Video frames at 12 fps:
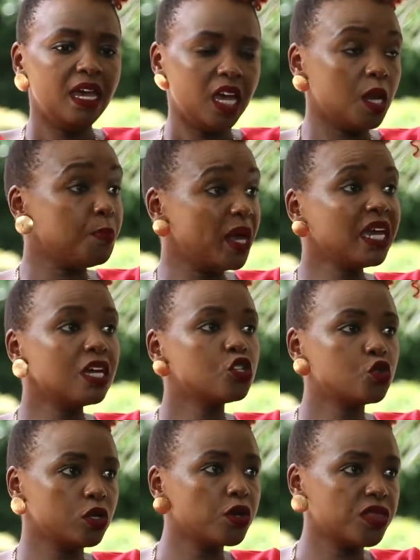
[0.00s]
And Benga is
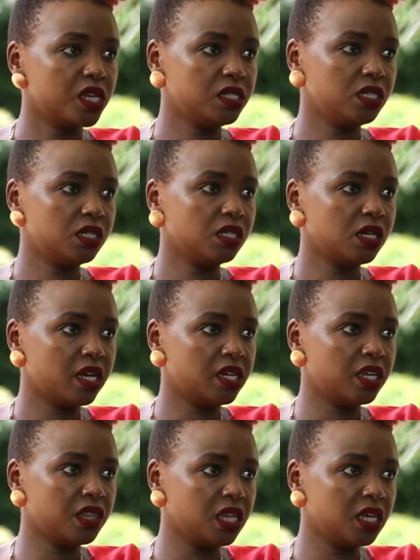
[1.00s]
truly authentic. And
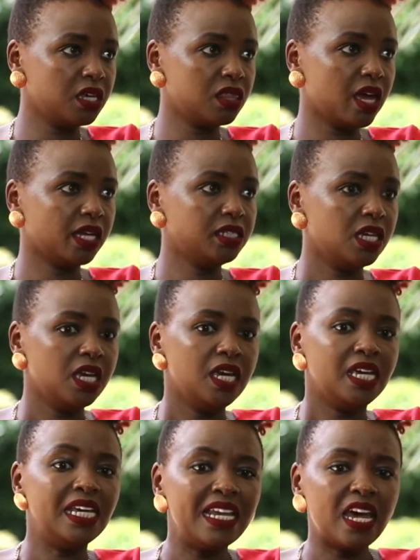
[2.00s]
I think that
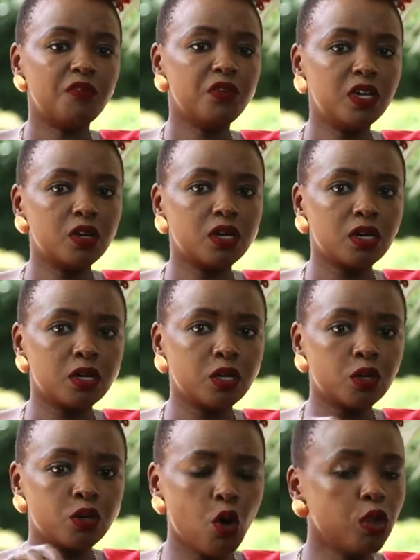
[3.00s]
in every,
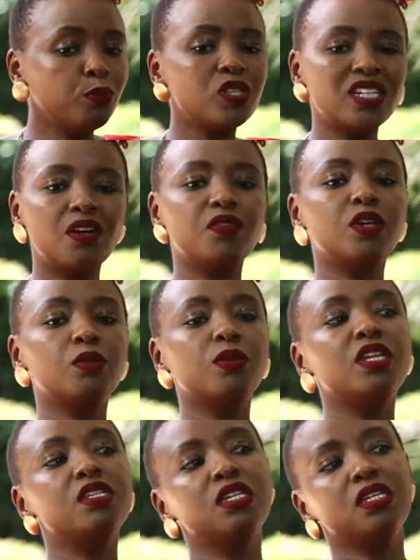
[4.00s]
almost every
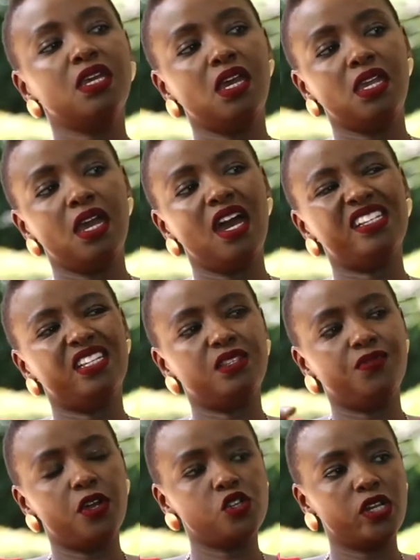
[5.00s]
community in Kenya has its
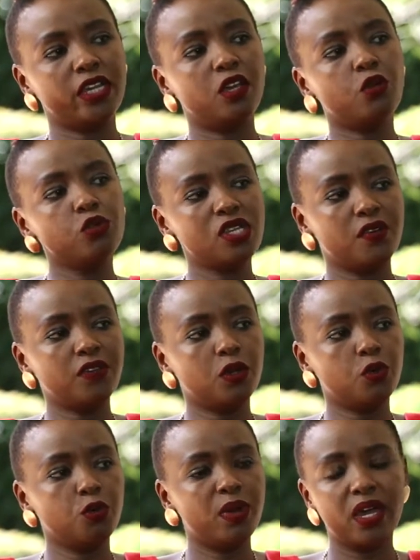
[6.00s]
version. Like Kikuyus have
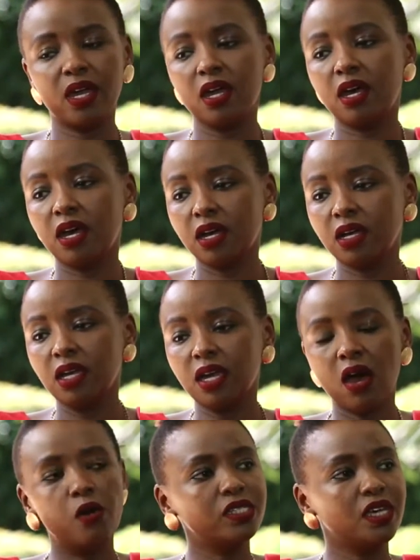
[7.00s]
Kikuyu Benga,
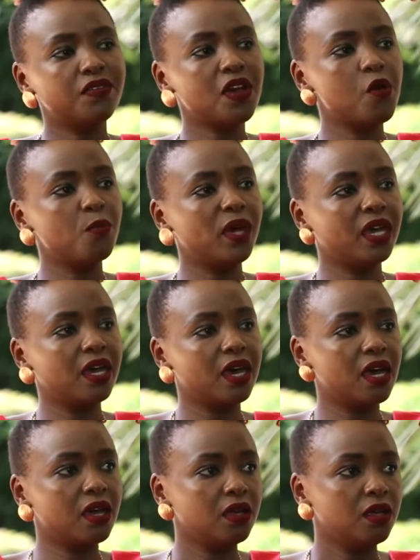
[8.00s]
Kaos have Kao
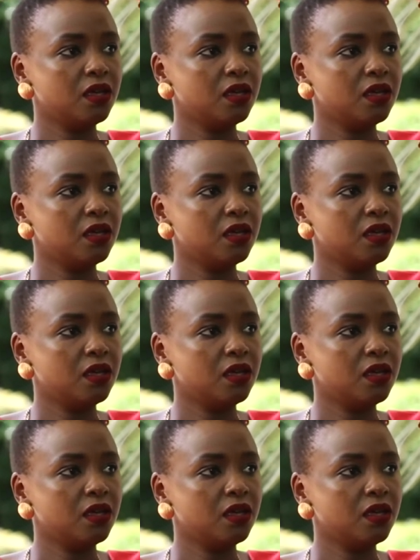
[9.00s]
Benga.